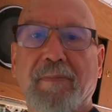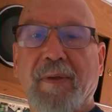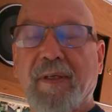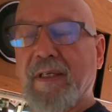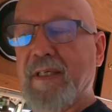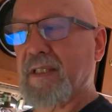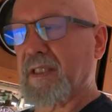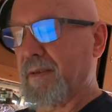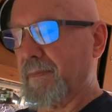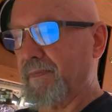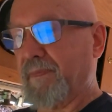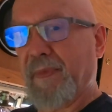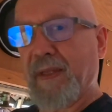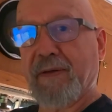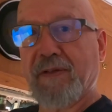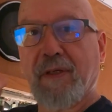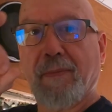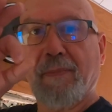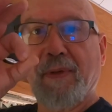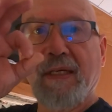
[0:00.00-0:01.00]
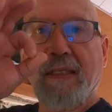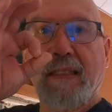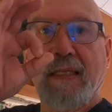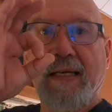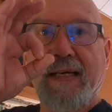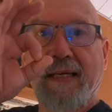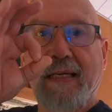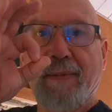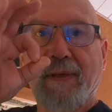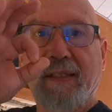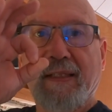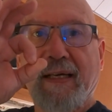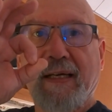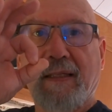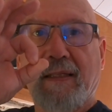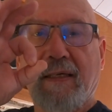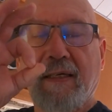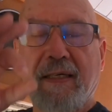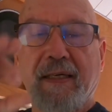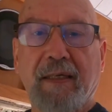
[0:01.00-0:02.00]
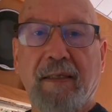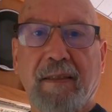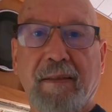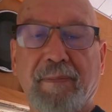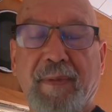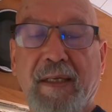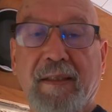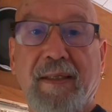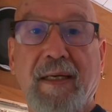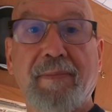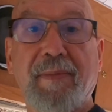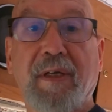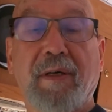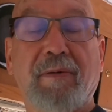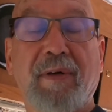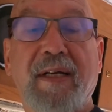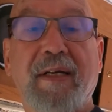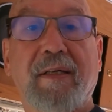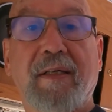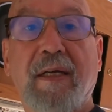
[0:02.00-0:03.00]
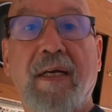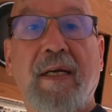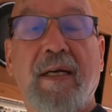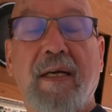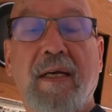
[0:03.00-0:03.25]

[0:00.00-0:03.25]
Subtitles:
But it's a big line about that long, about that big around.